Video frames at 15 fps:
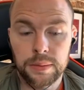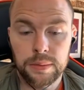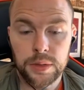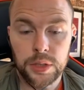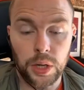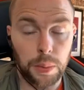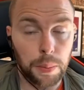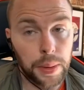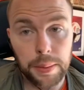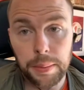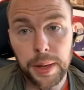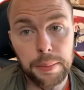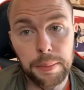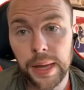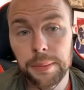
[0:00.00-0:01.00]
You know,
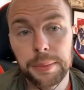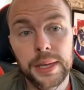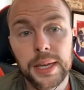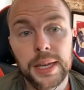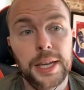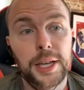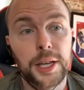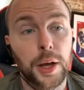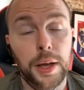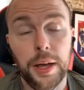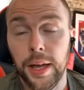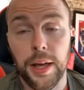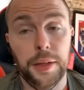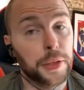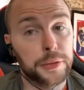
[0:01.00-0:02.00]
maybe, you know,
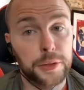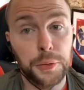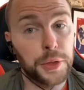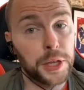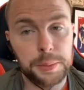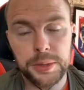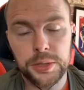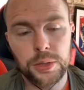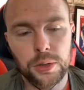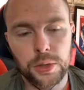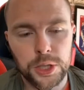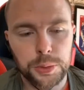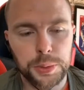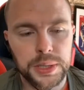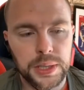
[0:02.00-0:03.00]
I don't think it'll be too long
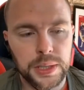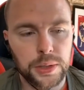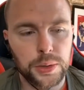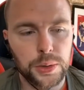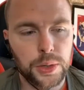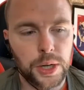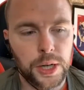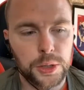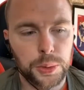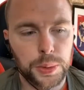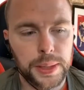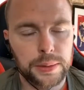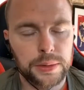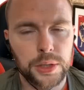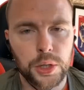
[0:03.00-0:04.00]
until we see the Newcastle
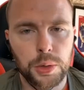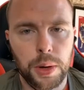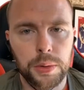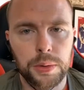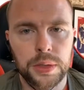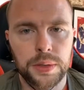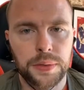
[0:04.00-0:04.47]
announce their new owners.